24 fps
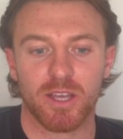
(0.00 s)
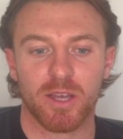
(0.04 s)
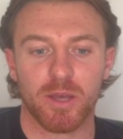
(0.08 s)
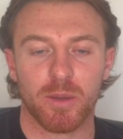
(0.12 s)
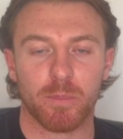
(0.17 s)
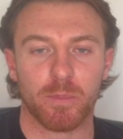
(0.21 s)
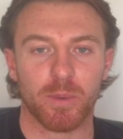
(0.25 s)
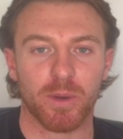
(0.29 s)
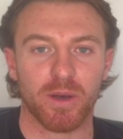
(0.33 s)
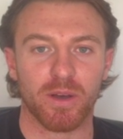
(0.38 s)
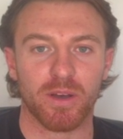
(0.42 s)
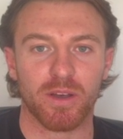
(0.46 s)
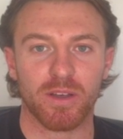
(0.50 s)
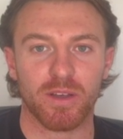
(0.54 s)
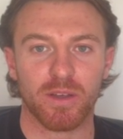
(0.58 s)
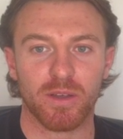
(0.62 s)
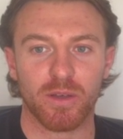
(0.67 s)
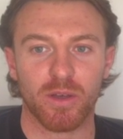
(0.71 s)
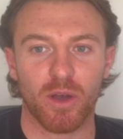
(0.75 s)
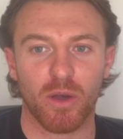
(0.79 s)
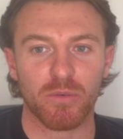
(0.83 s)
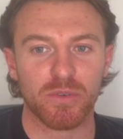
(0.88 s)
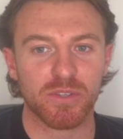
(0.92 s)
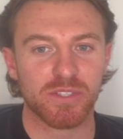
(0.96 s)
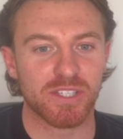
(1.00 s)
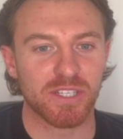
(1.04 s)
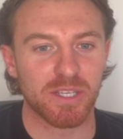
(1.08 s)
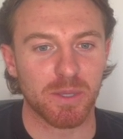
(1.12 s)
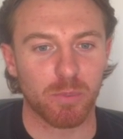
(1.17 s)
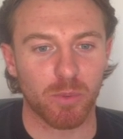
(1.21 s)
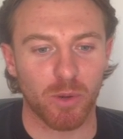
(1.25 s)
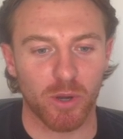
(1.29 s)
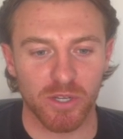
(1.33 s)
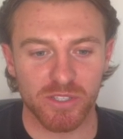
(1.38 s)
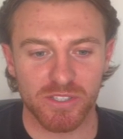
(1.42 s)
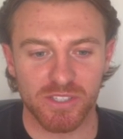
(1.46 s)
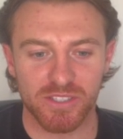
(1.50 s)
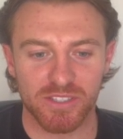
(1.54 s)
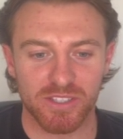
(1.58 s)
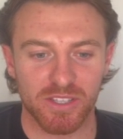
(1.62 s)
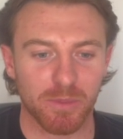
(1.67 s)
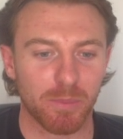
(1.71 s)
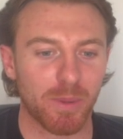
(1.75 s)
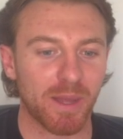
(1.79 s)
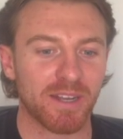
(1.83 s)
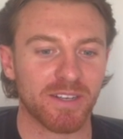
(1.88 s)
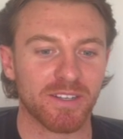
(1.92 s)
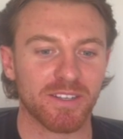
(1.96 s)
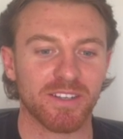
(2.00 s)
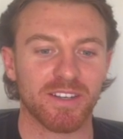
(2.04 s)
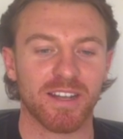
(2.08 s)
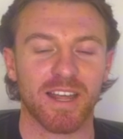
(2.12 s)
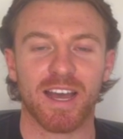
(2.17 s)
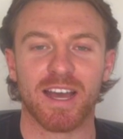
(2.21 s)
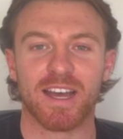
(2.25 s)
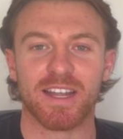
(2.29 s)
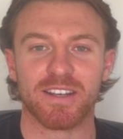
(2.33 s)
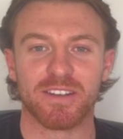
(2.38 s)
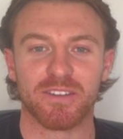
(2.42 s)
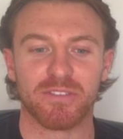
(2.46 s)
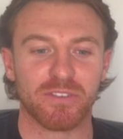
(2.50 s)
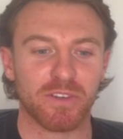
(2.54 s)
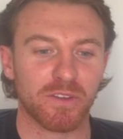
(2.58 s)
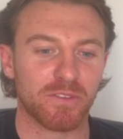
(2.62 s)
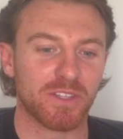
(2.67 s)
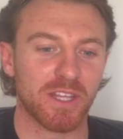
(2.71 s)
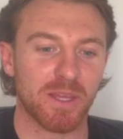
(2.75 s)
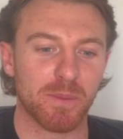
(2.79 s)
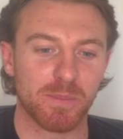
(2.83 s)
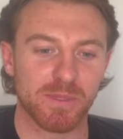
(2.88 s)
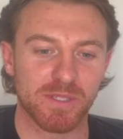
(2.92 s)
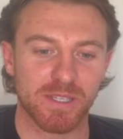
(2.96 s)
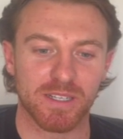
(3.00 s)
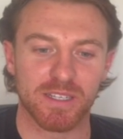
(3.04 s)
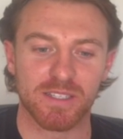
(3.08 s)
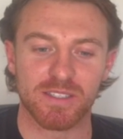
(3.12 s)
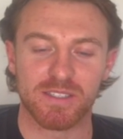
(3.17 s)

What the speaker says: but obviously prices are dependent, and the 15% is